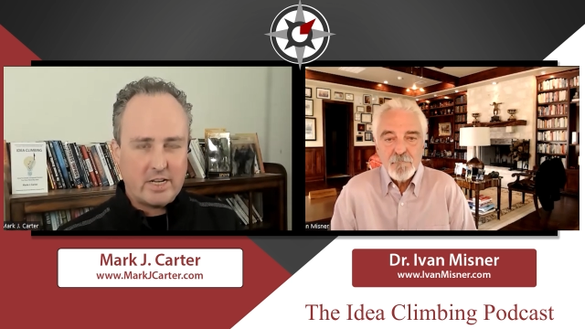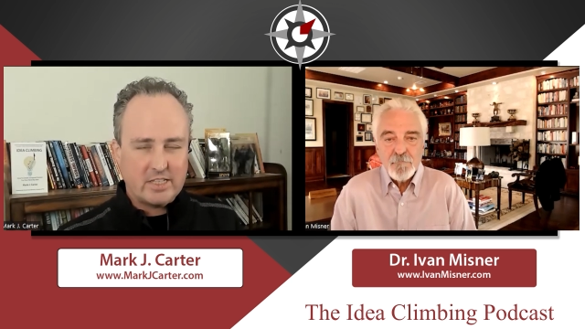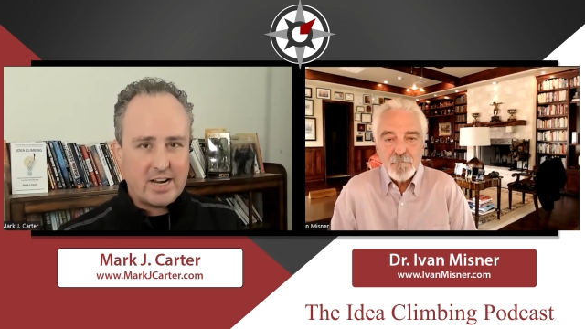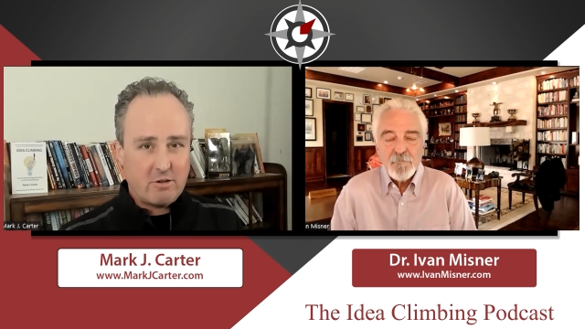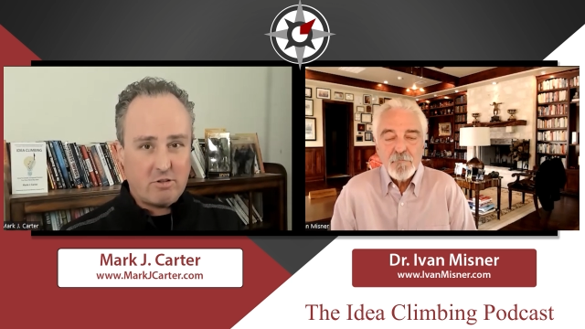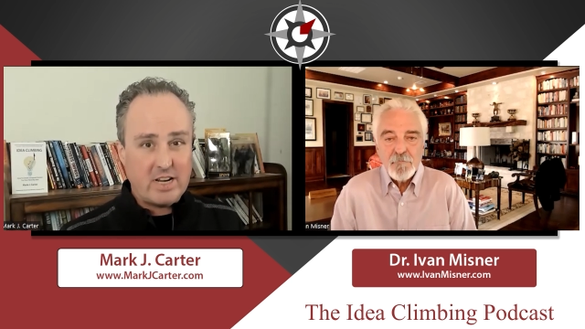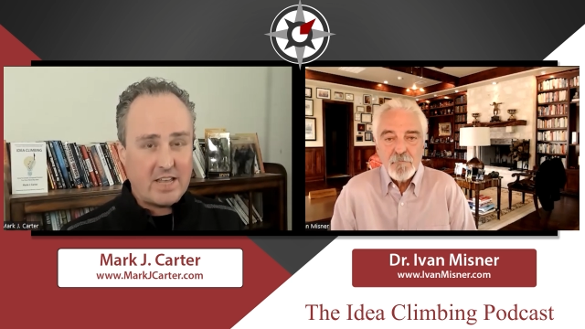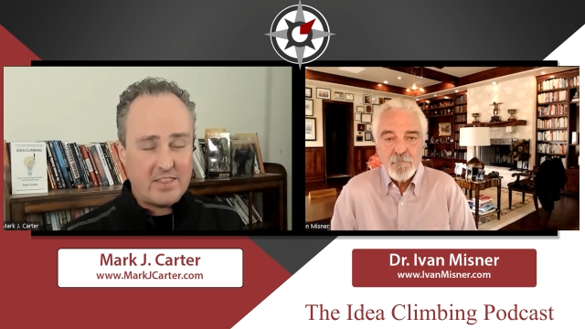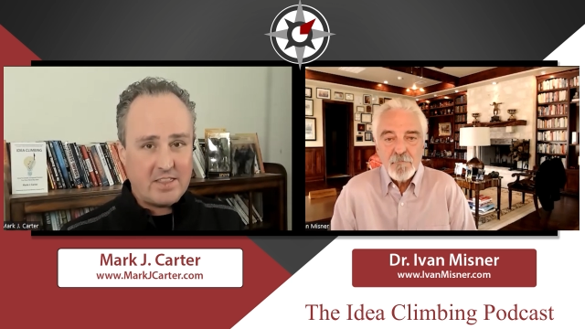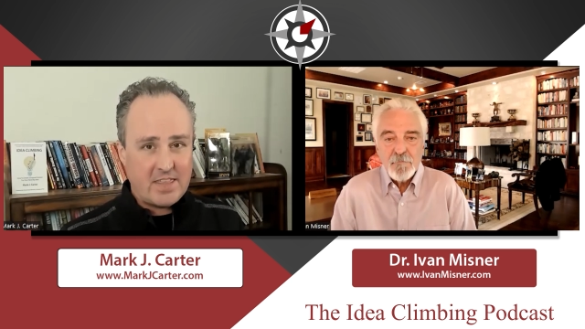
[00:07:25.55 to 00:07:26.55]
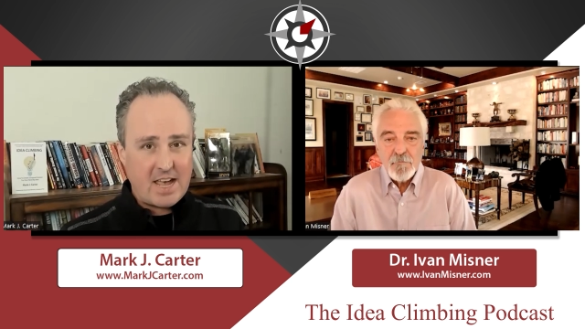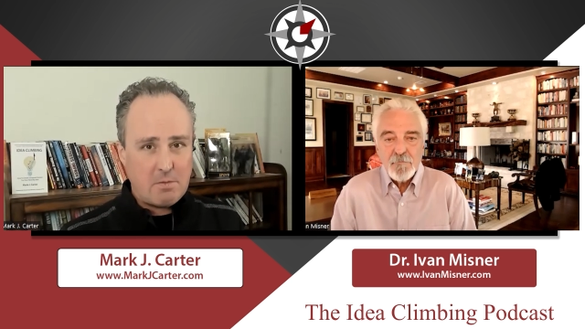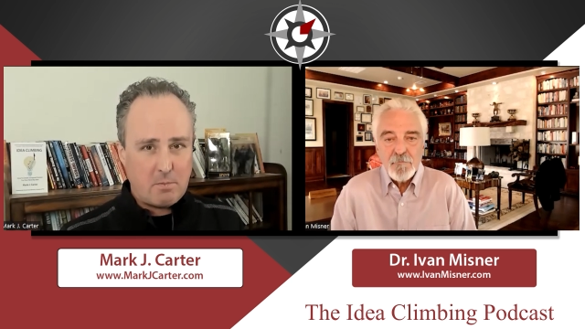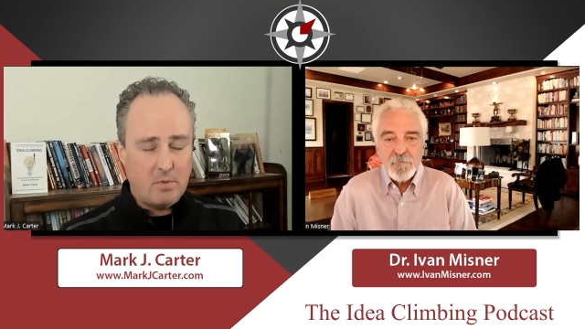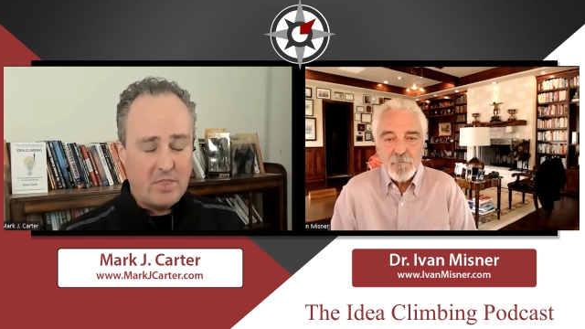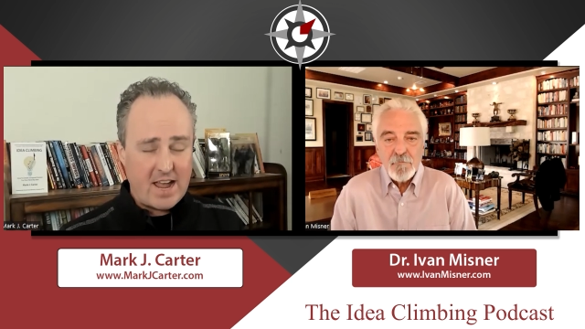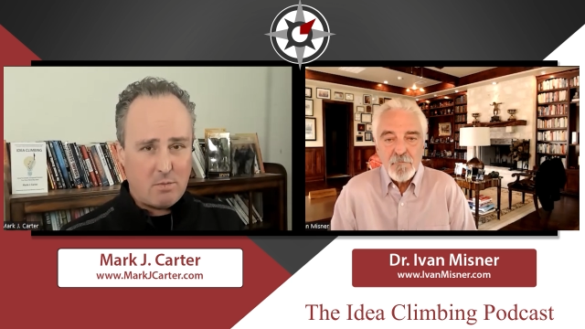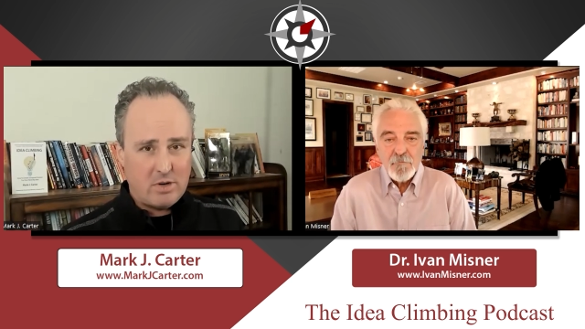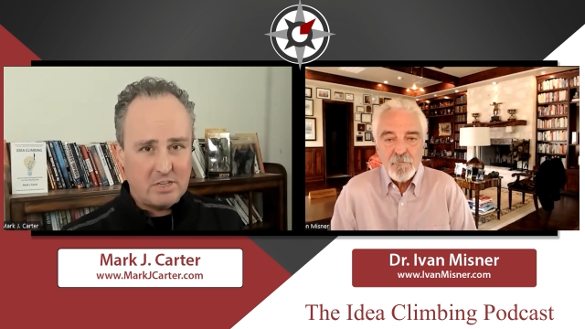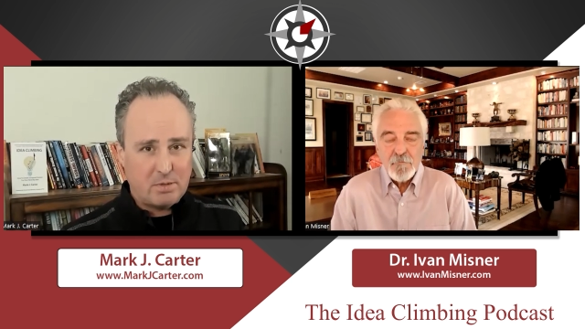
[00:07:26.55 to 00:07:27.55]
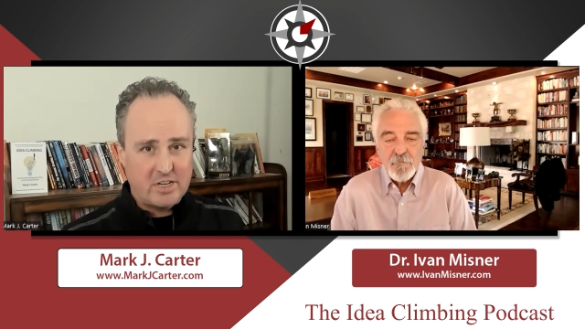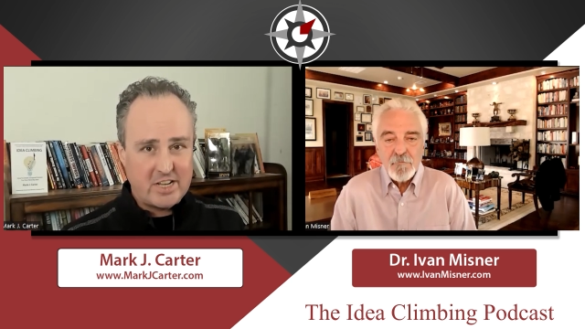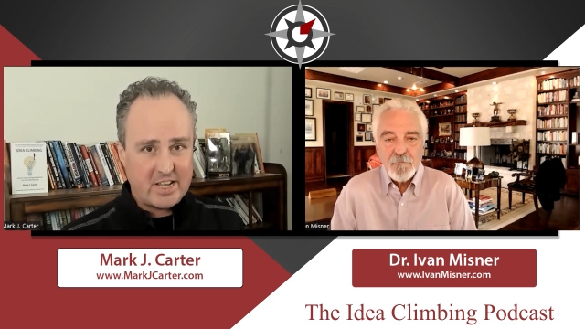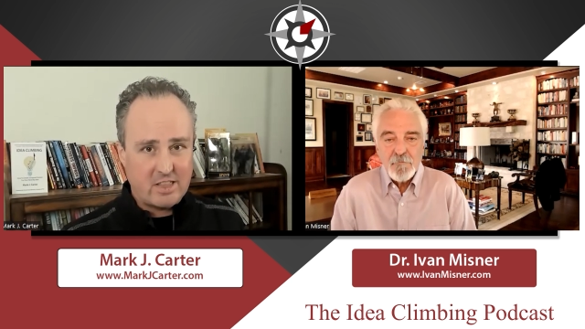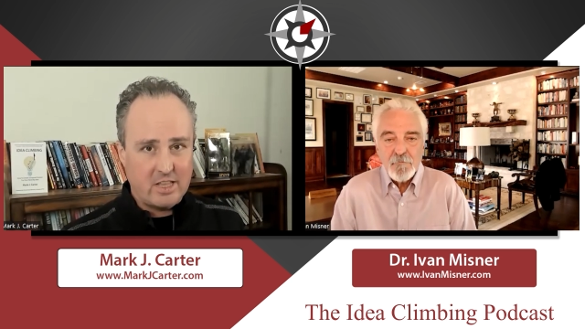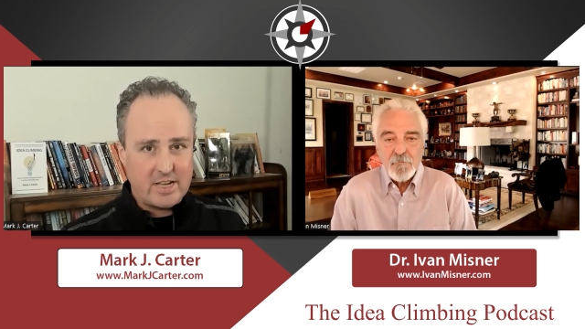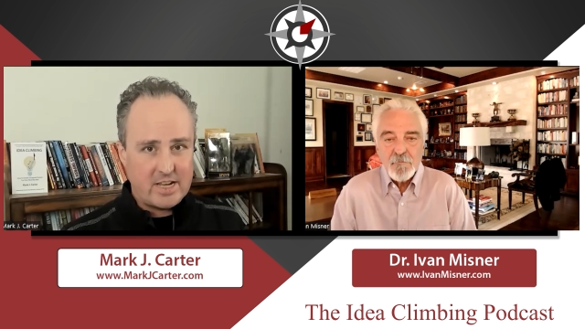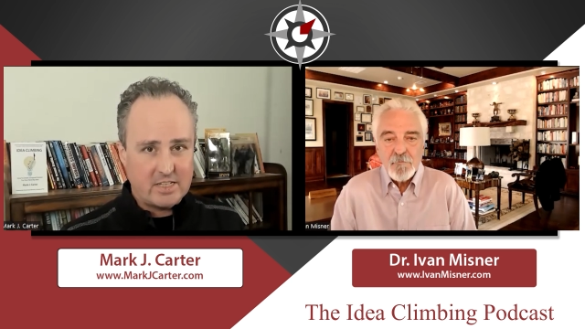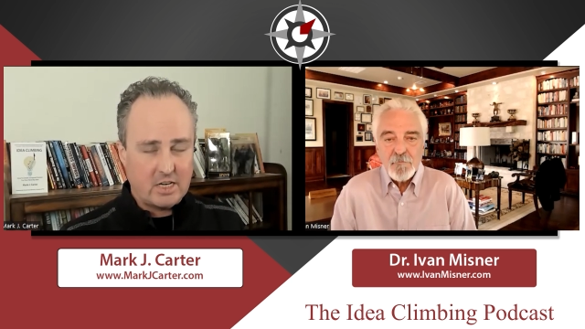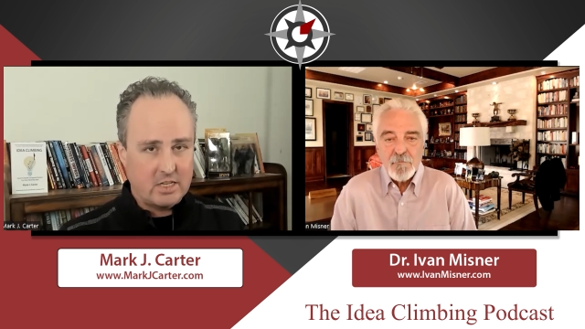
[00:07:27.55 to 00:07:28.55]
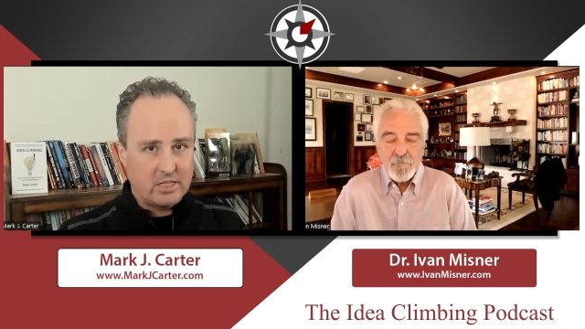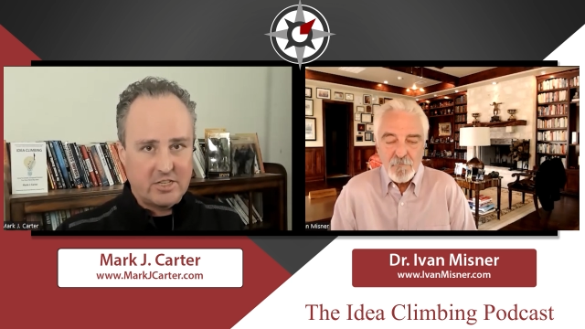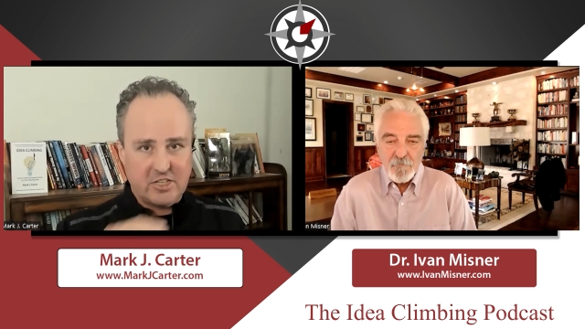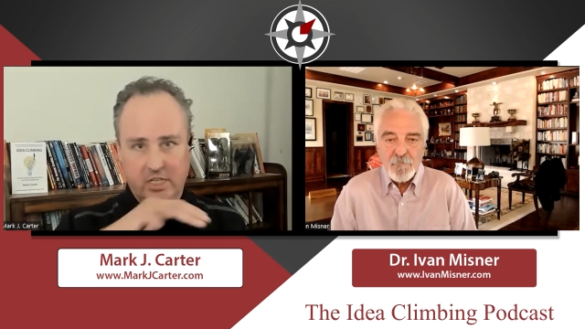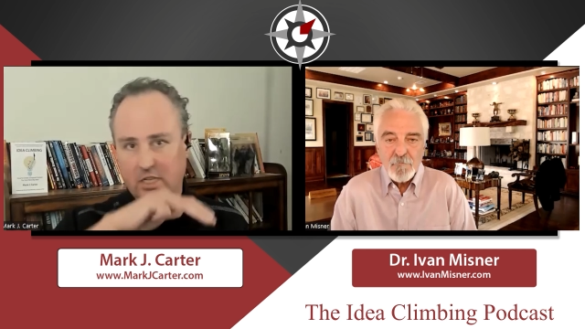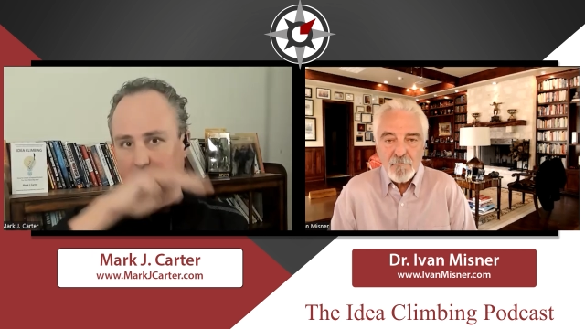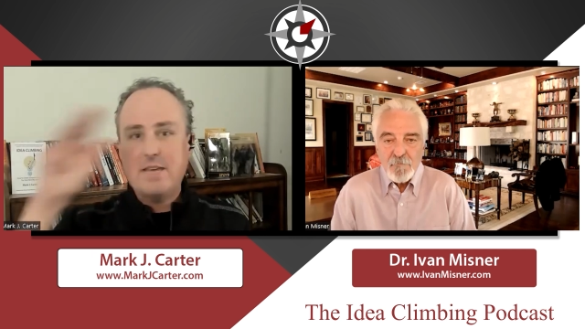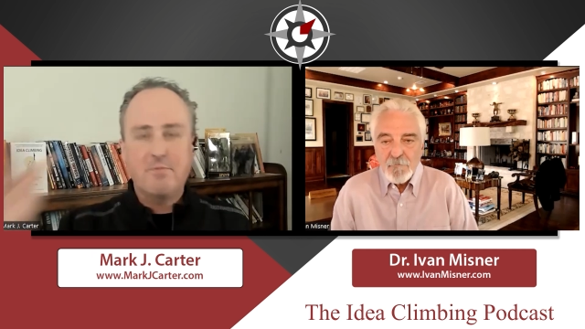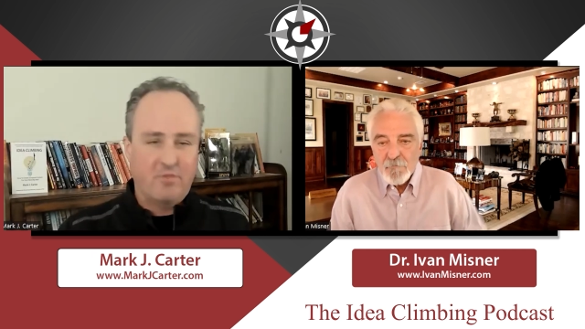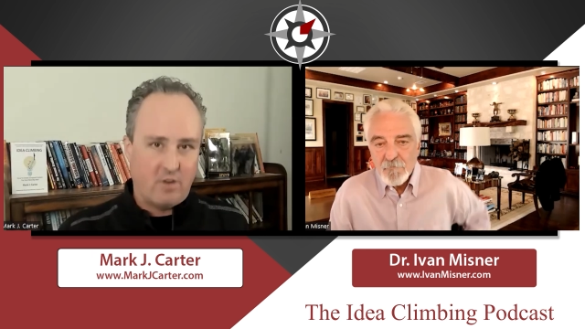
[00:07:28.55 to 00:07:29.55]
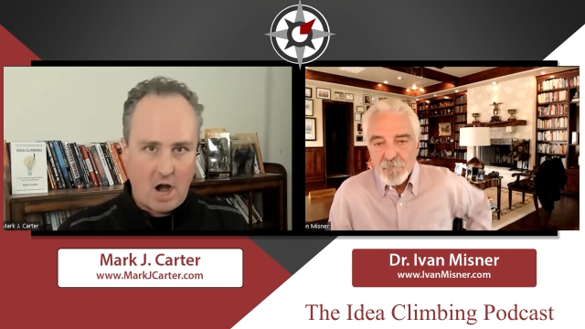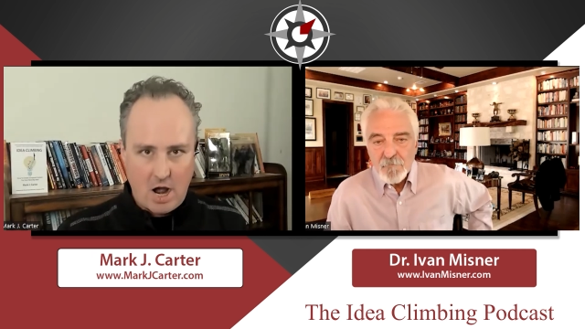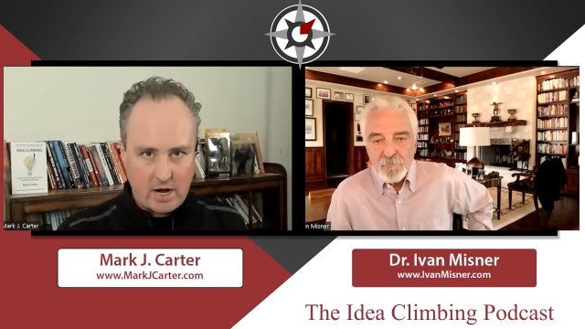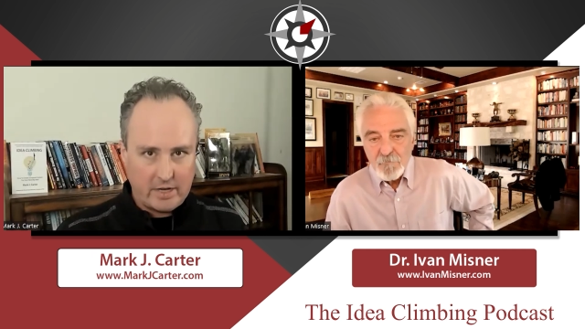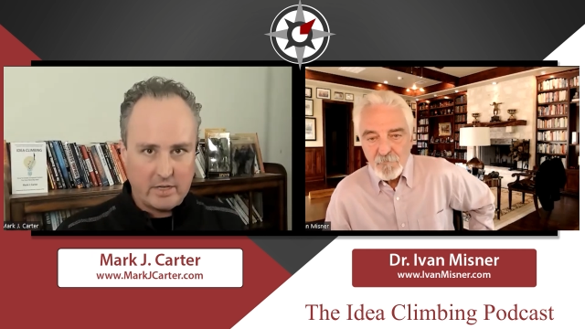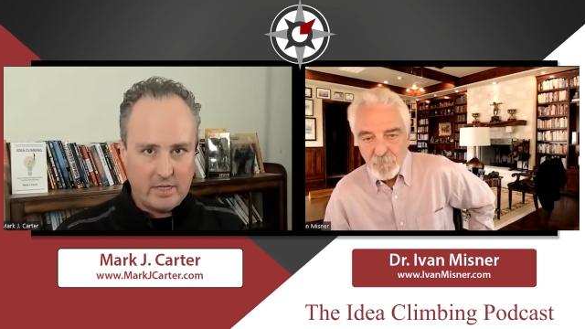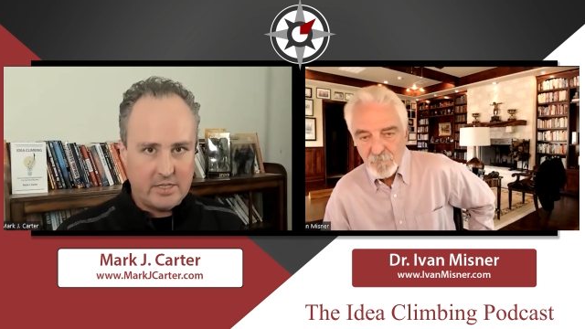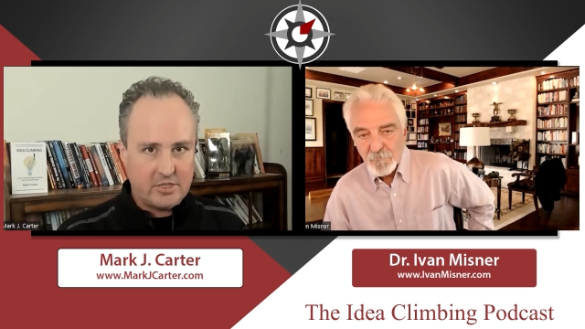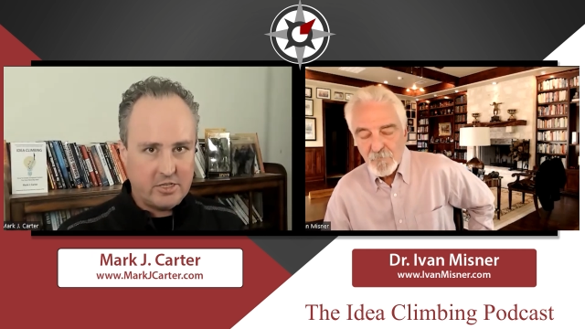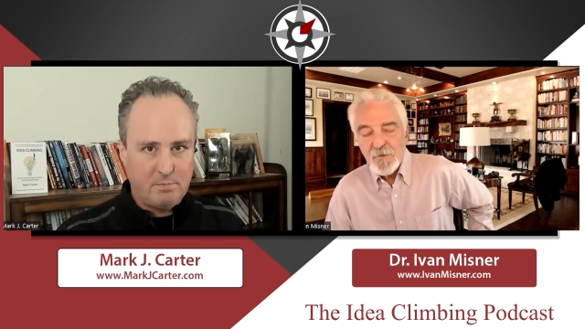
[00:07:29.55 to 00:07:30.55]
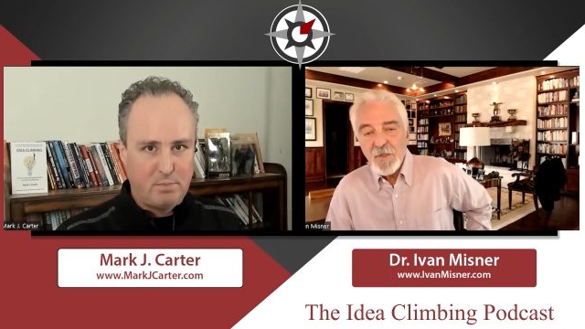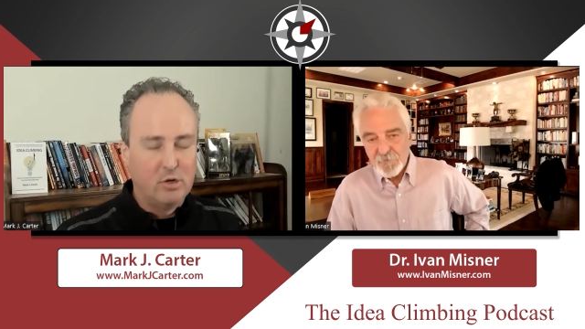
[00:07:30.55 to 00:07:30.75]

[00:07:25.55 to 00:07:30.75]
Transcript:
Speaker 1: Because I agree, I think that that one particularly is a just leapfrogged. It's just yes.